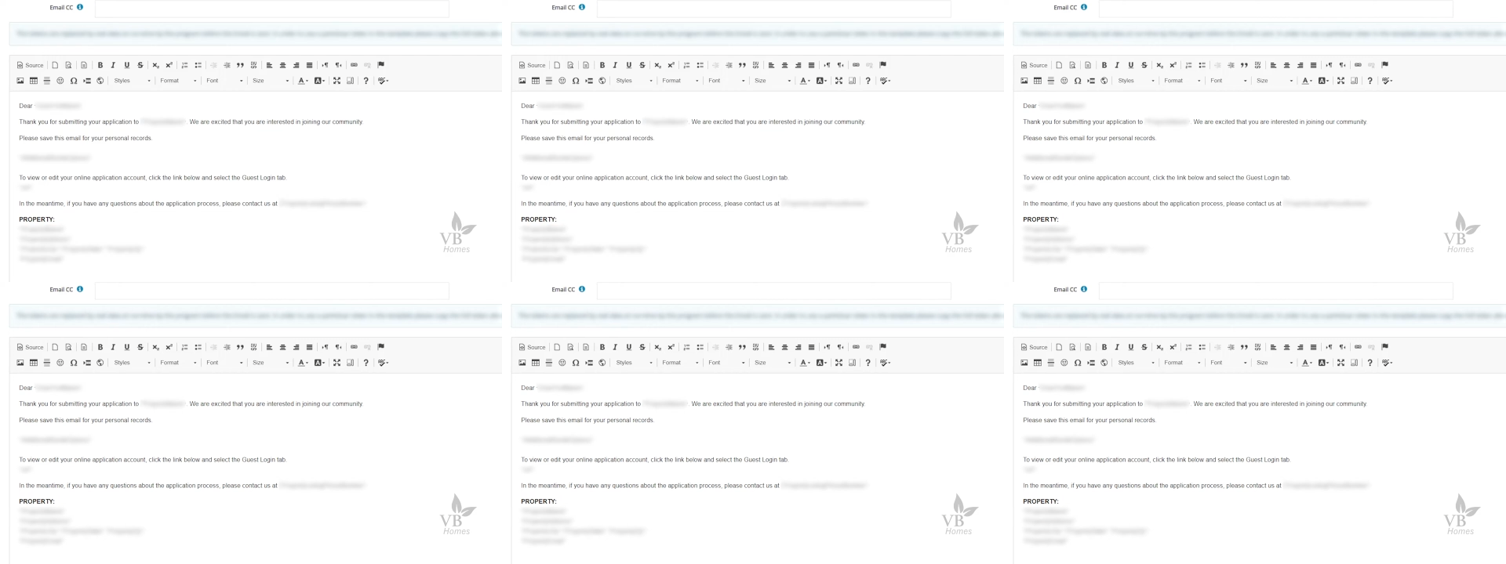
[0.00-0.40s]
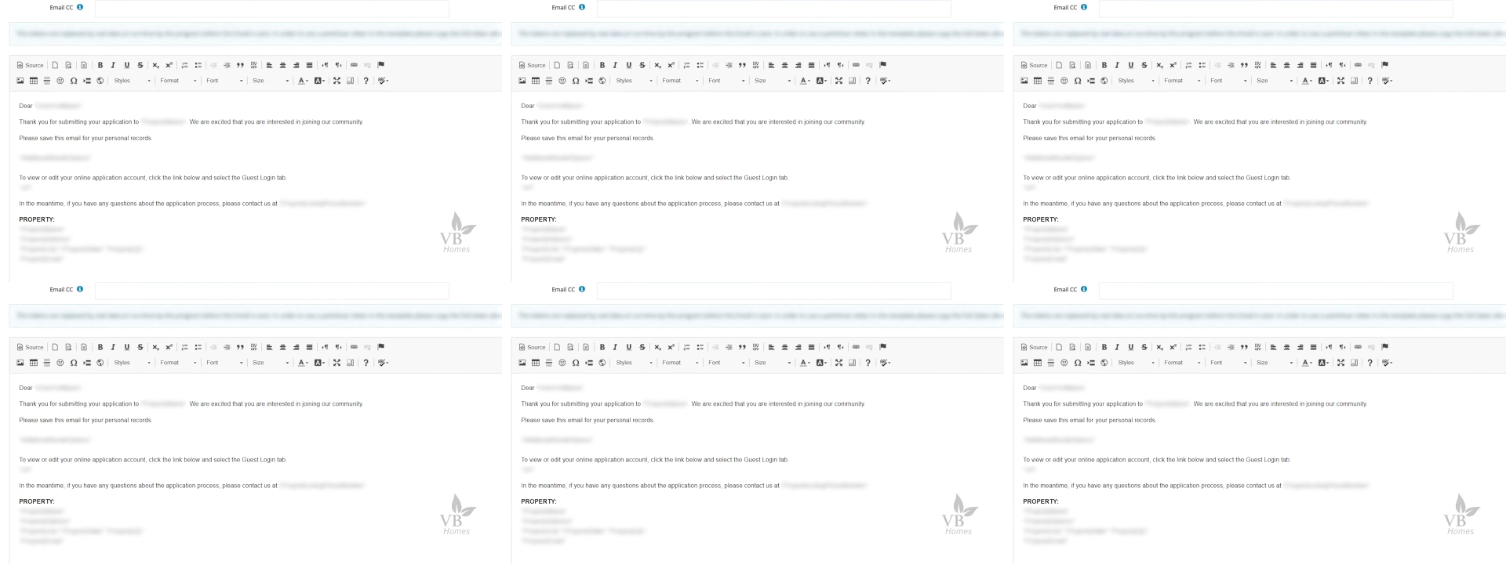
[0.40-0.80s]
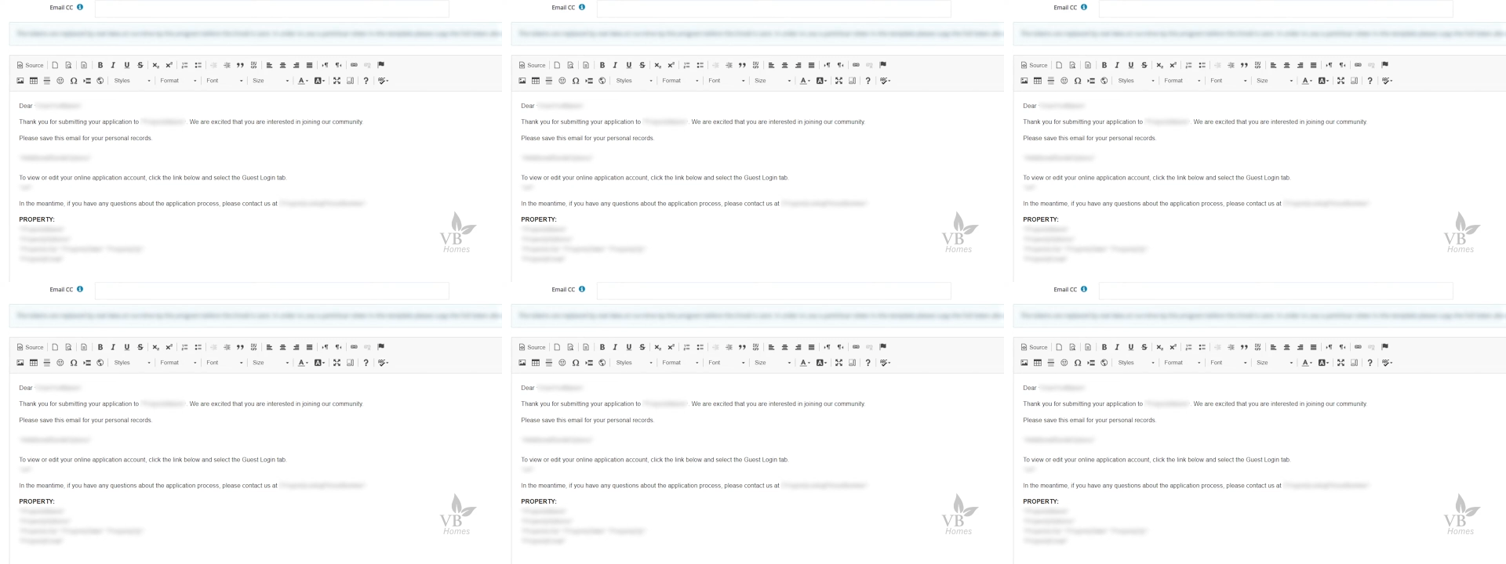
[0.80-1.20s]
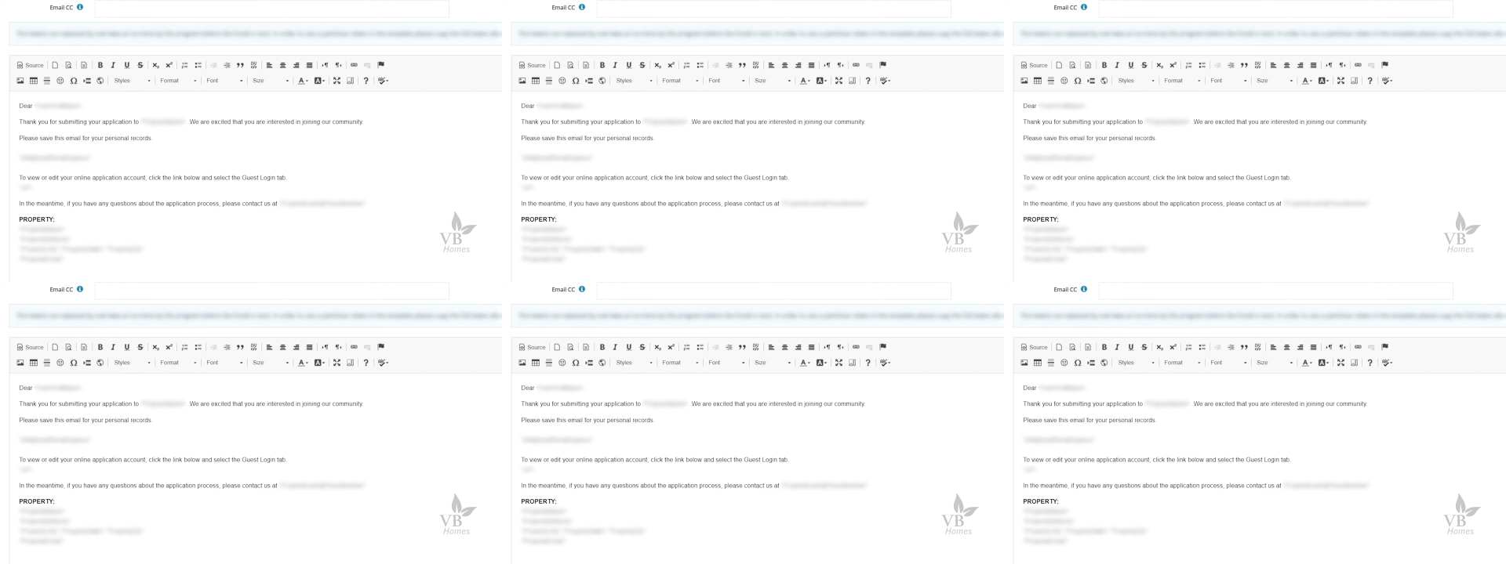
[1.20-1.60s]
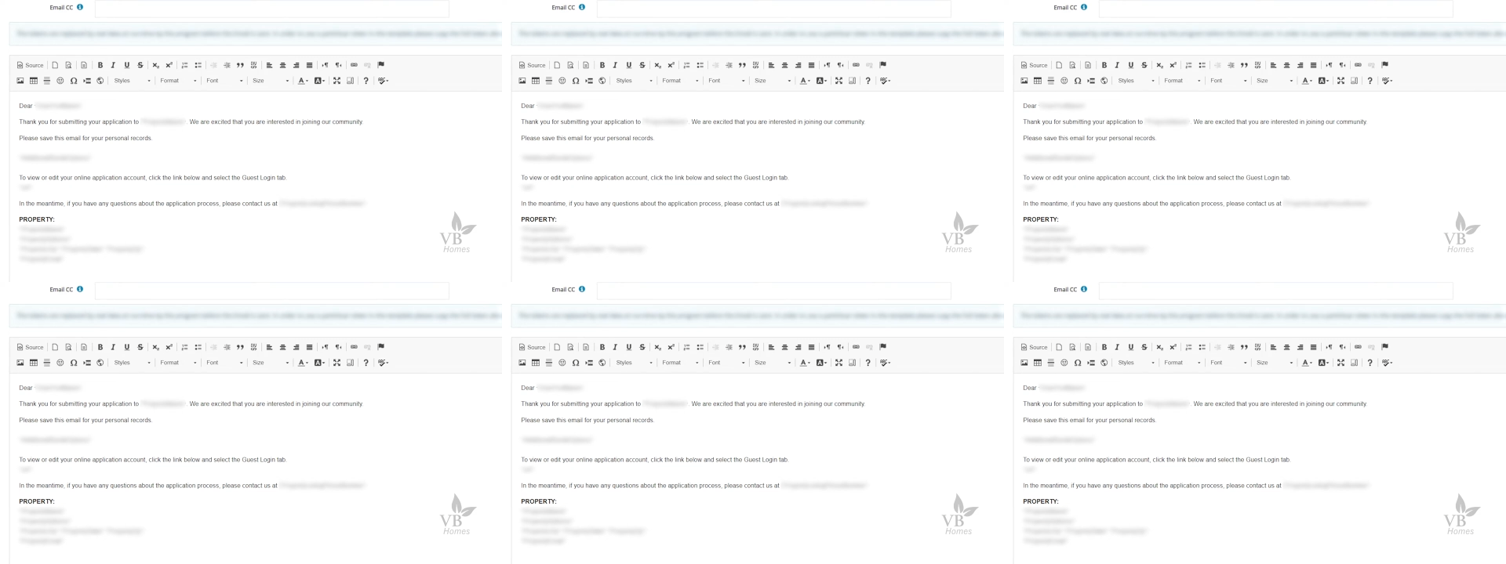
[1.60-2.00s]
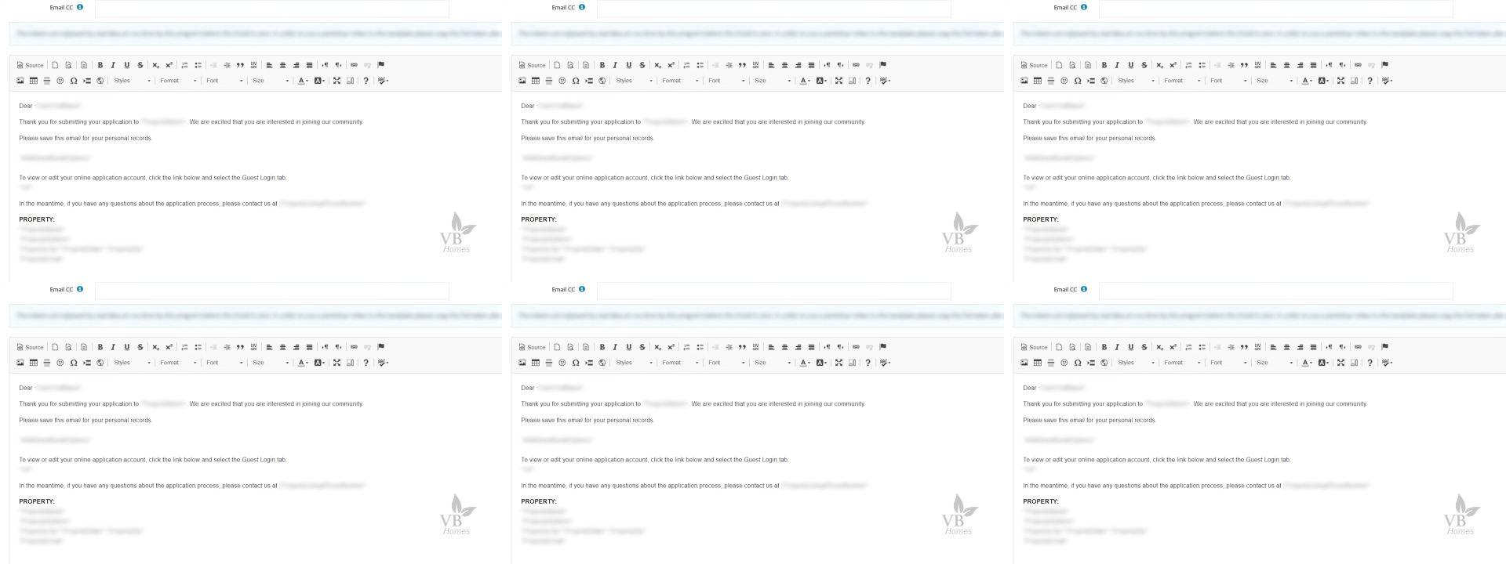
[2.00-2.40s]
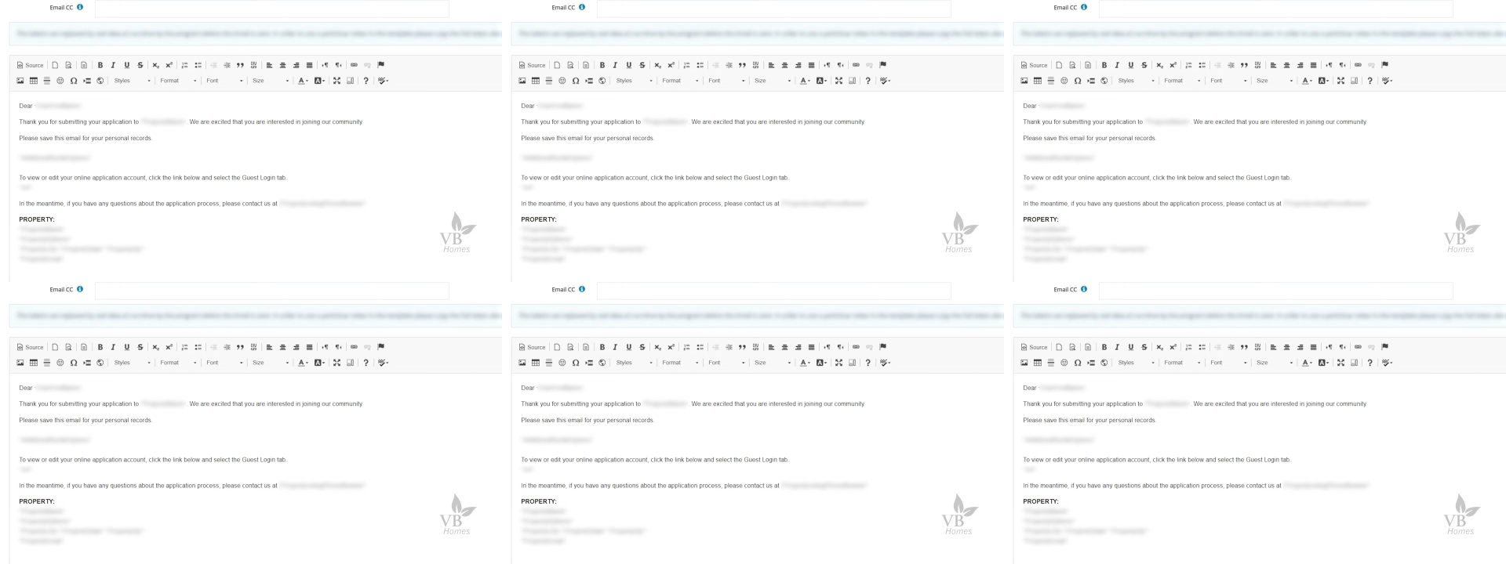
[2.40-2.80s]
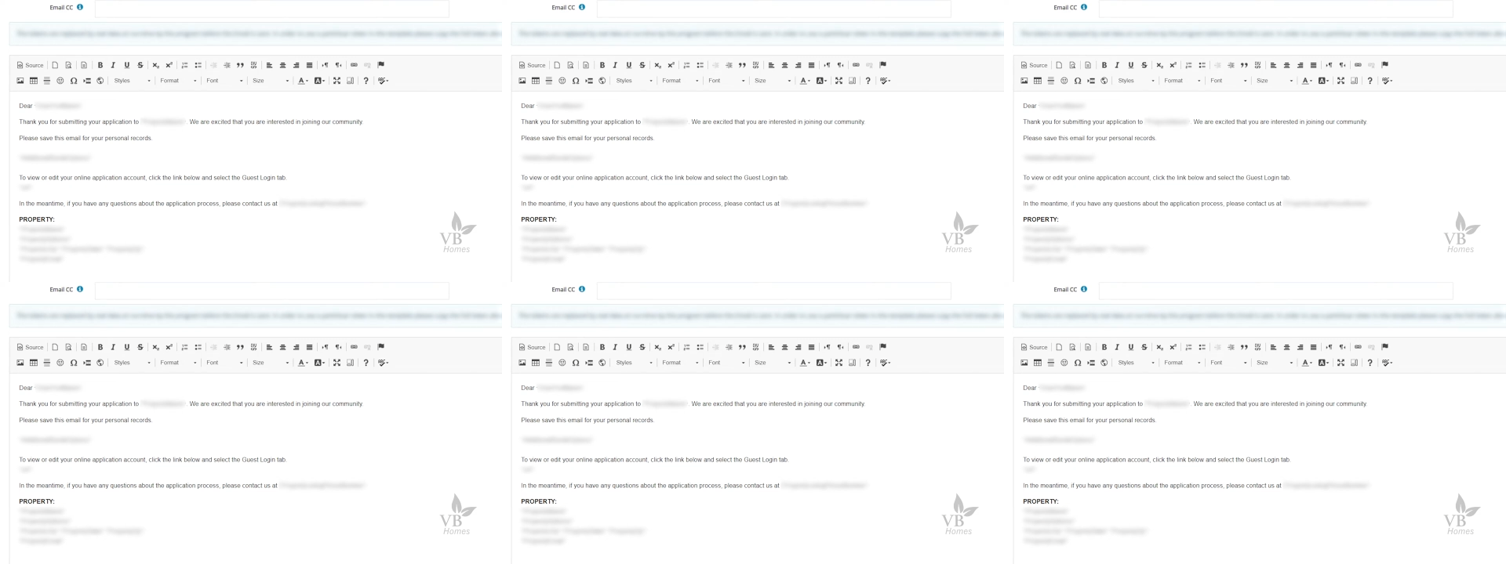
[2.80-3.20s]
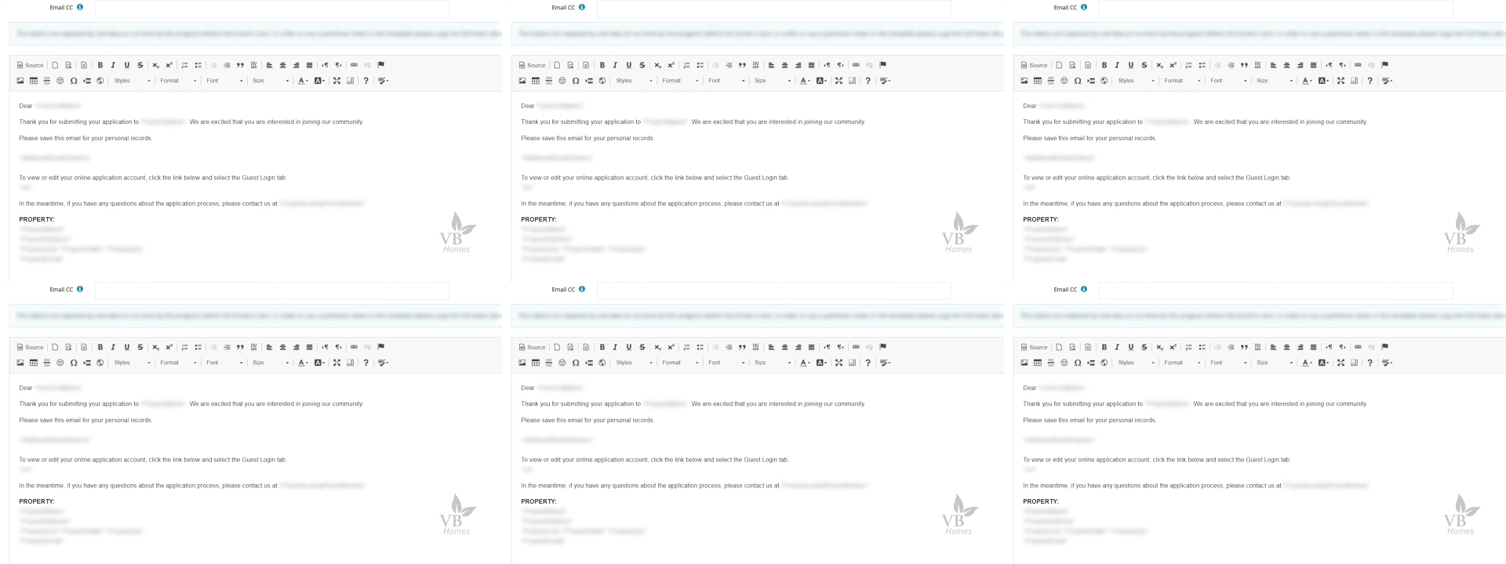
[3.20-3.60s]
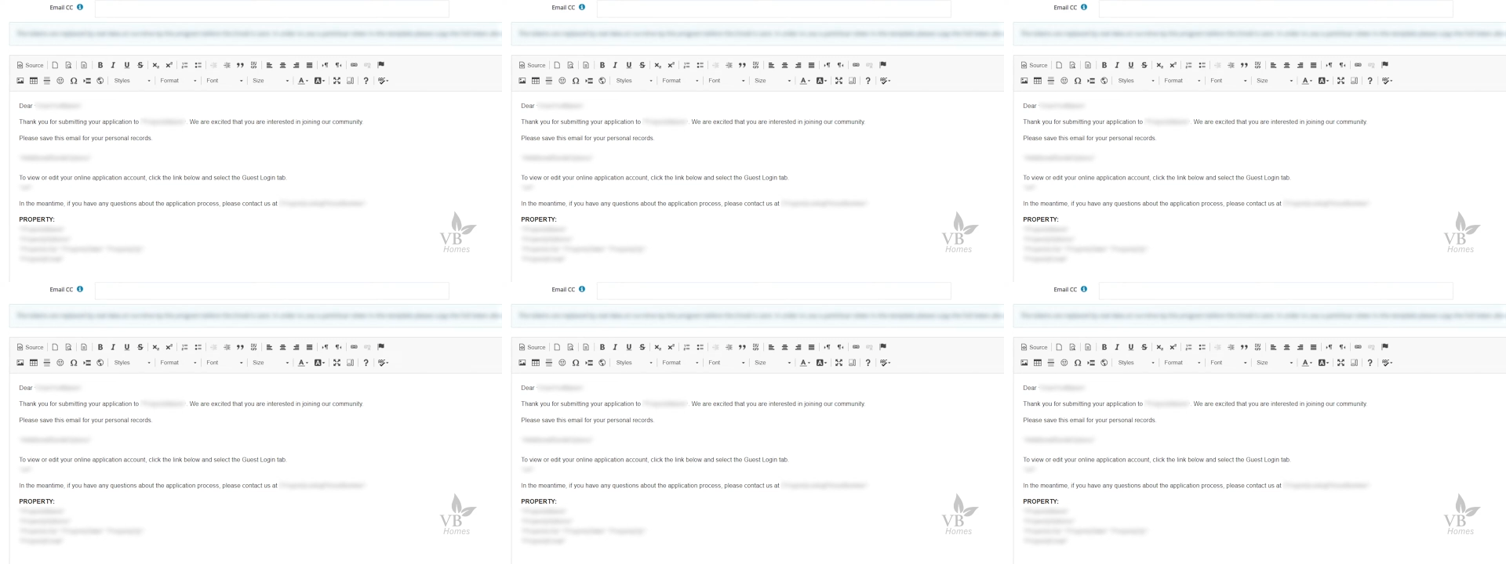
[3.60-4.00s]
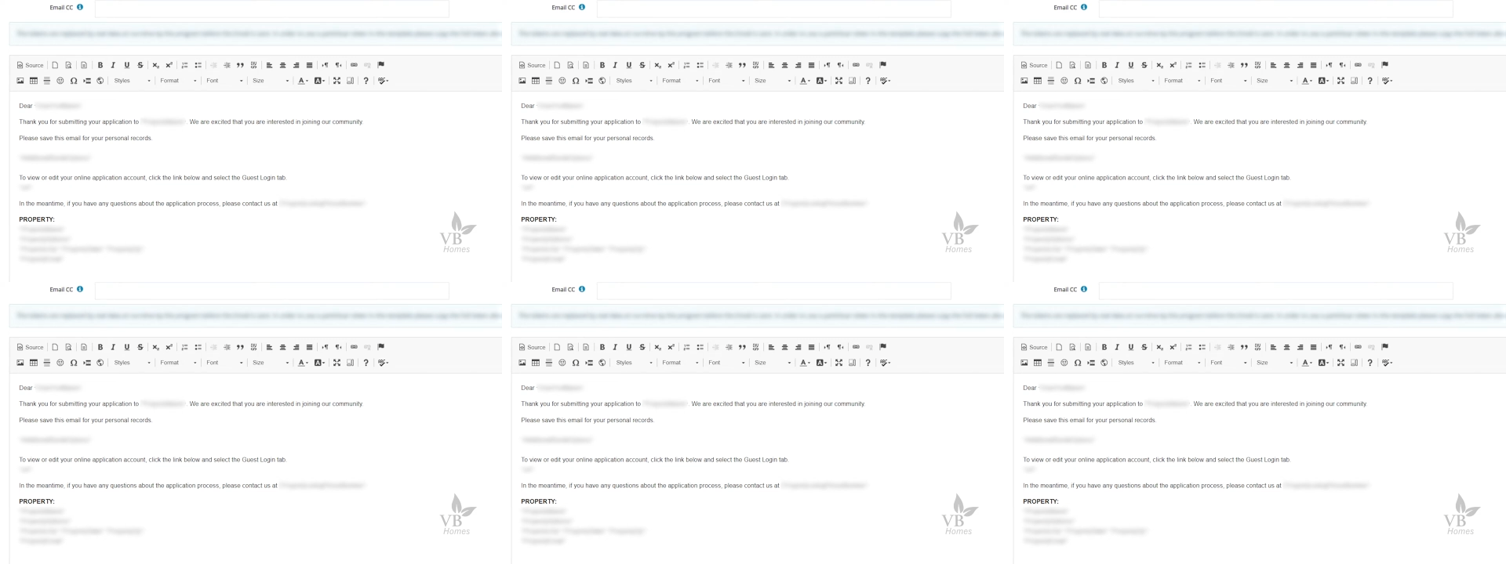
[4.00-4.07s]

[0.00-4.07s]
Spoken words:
[unreadable: no face in view]